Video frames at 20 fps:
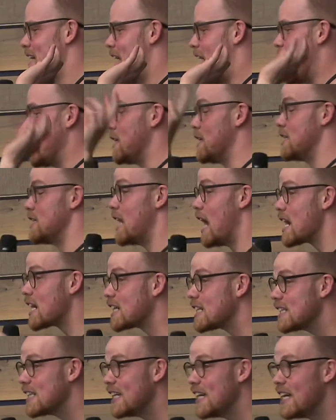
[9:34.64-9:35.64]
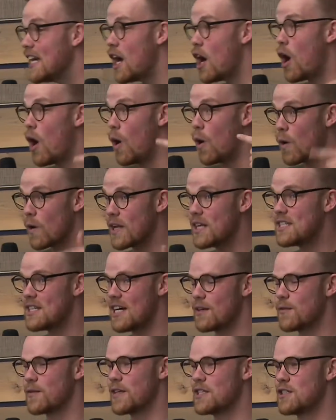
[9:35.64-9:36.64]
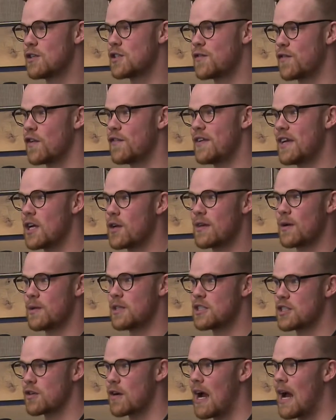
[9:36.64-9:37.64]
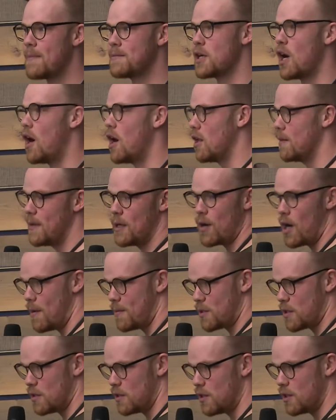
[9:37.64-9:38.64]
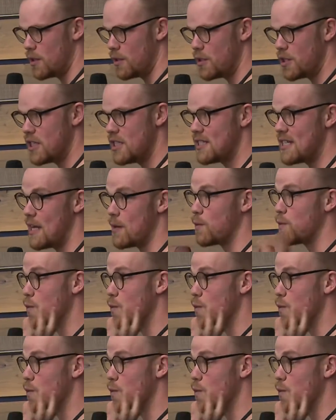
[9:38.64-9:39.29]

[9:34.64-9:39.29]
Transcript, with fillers: had luckily already done research for a video that we'd scrapped all about optical illusions that